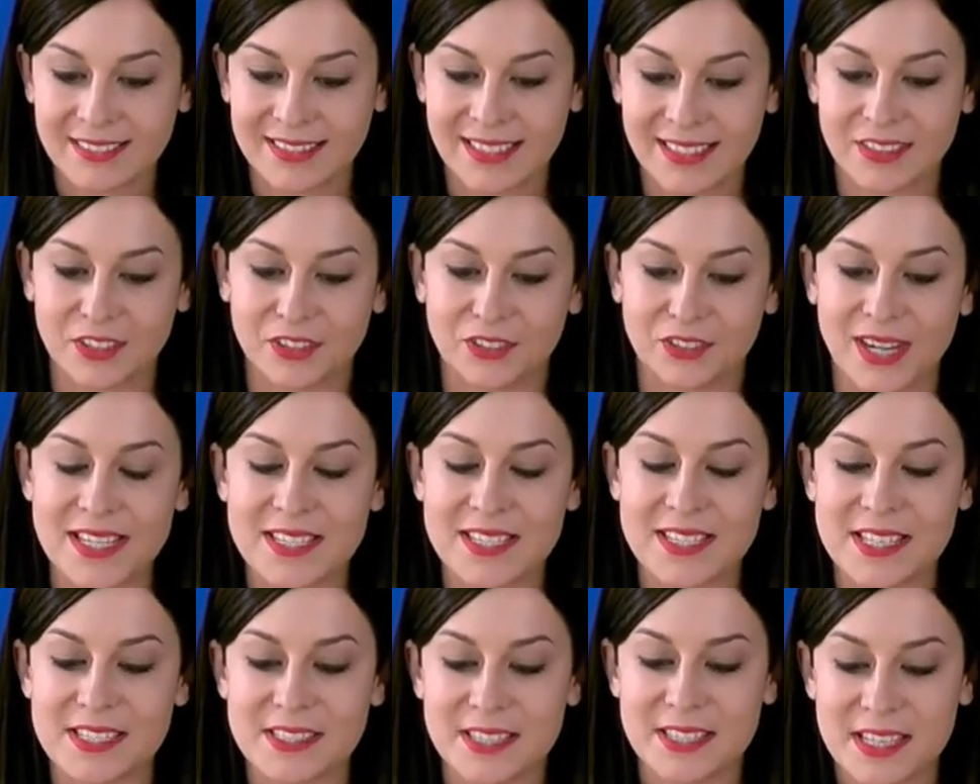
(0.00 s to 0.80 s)
that
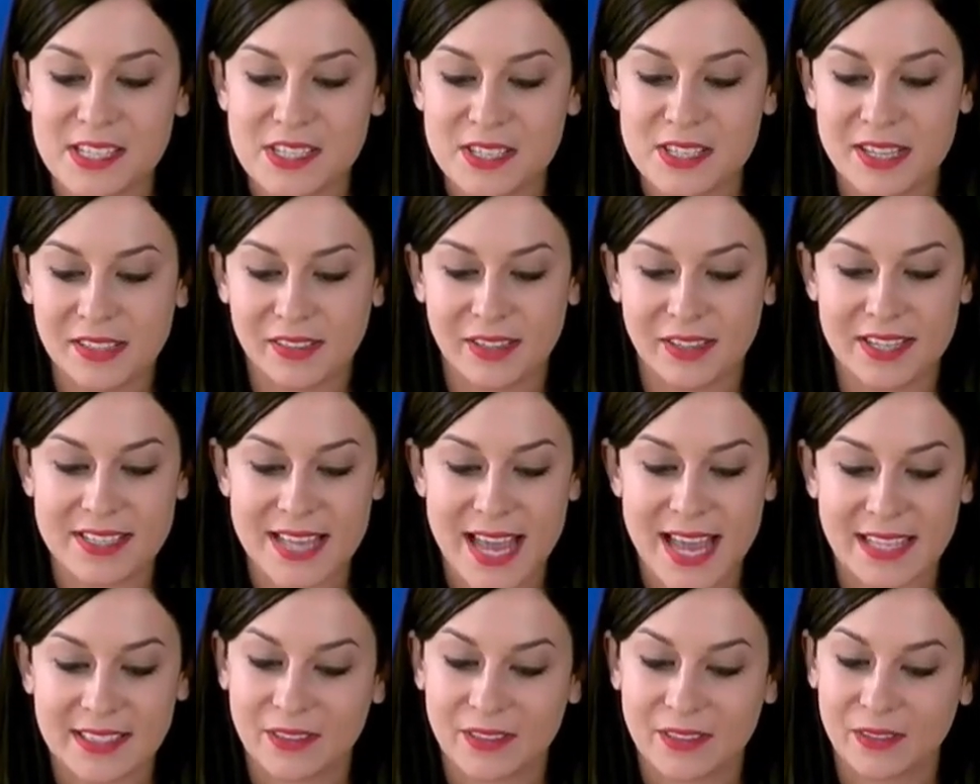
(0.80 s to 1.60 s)
addresses these serious
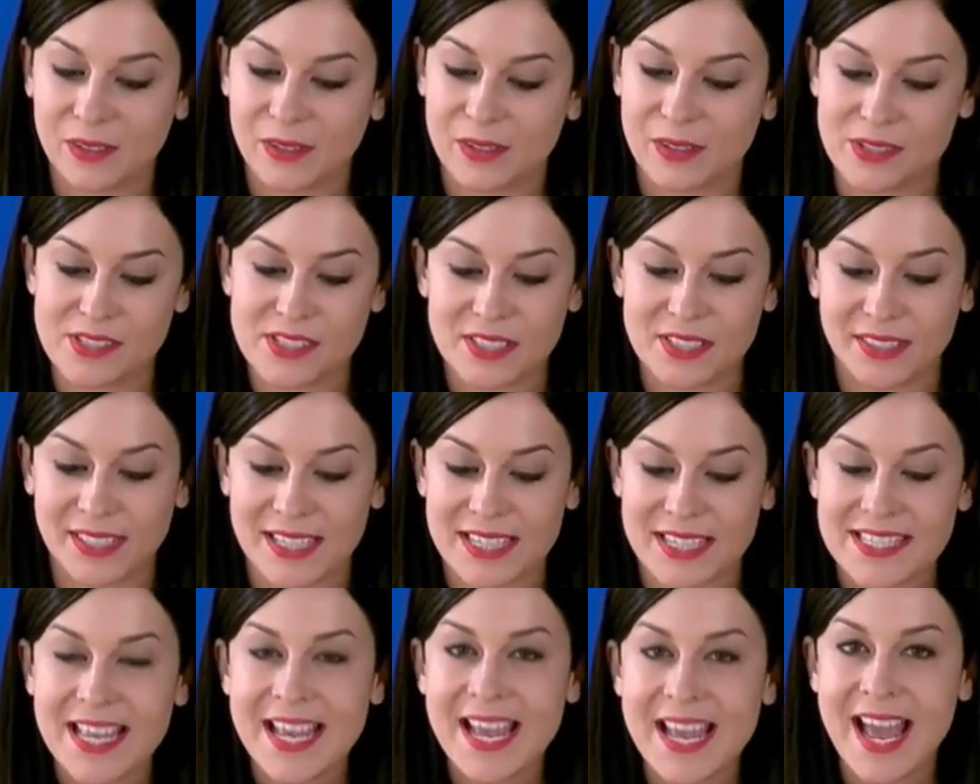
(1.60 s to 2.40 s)
ethical
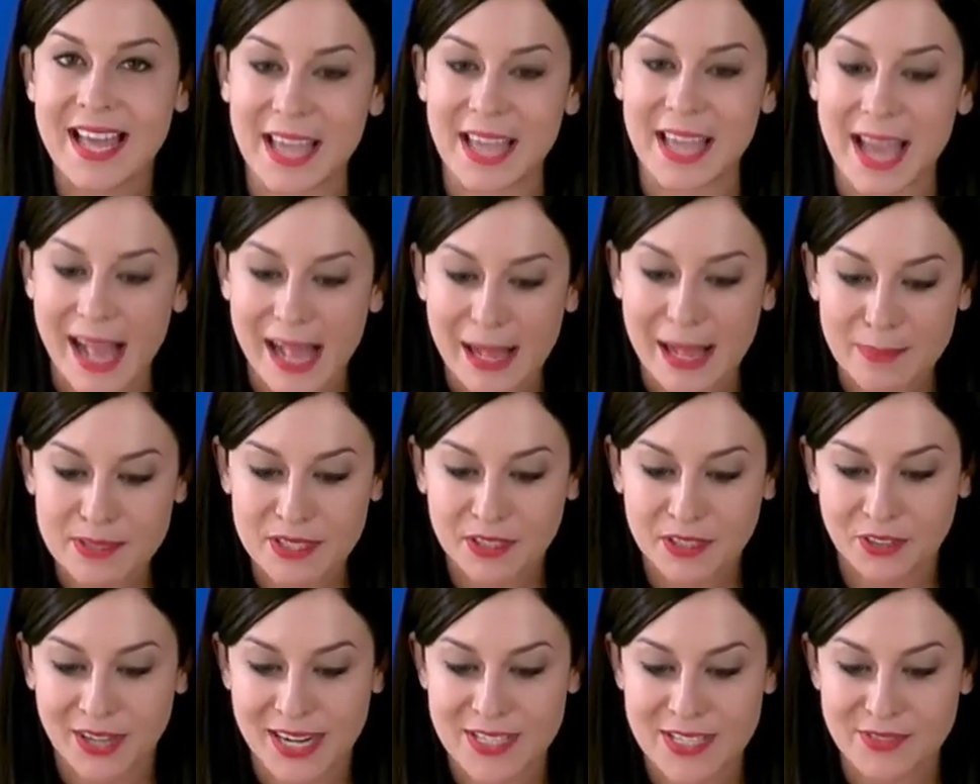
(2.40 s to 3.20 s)
concerns and helps the
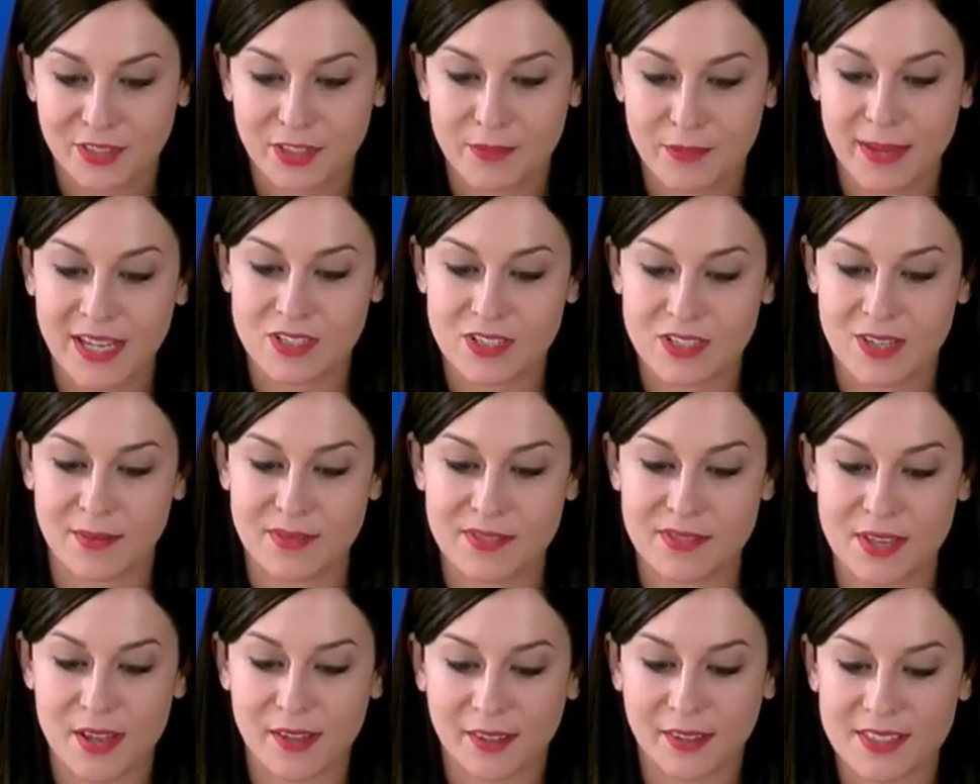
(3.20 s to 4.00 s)
transformation of
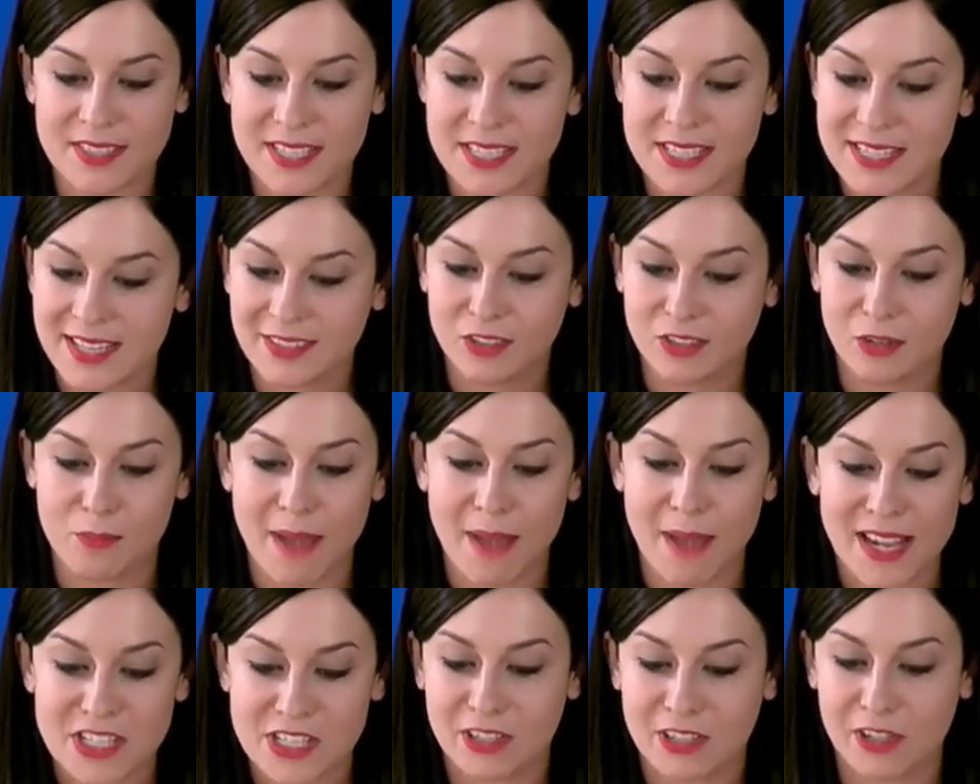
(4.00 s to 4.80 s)
circuses into
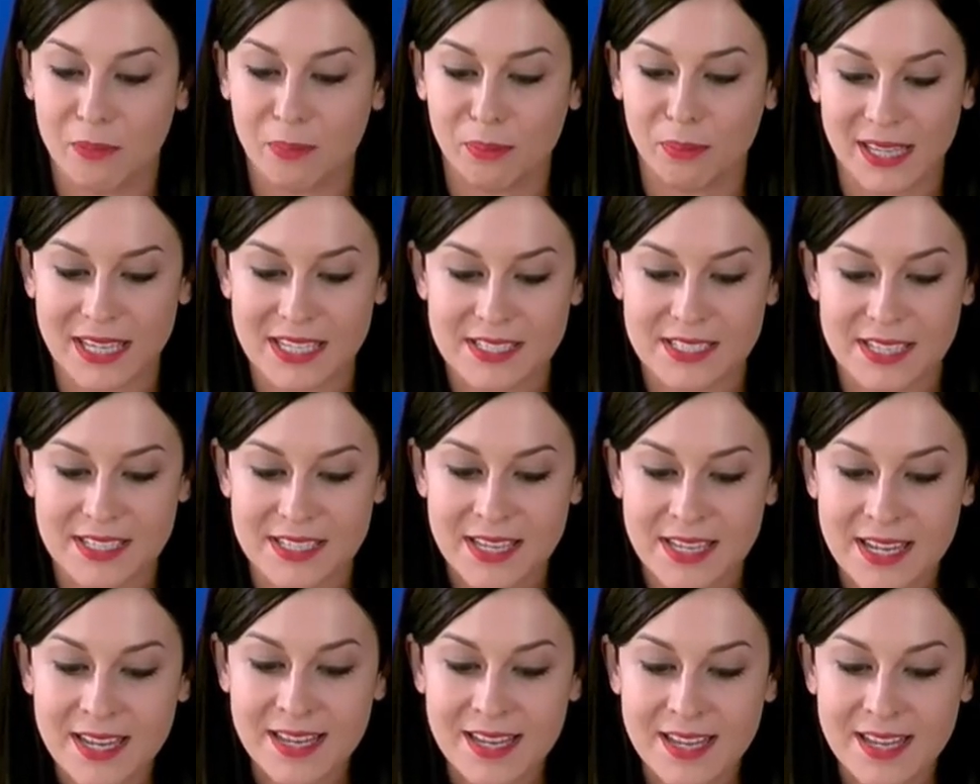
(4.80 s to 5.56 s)
magical places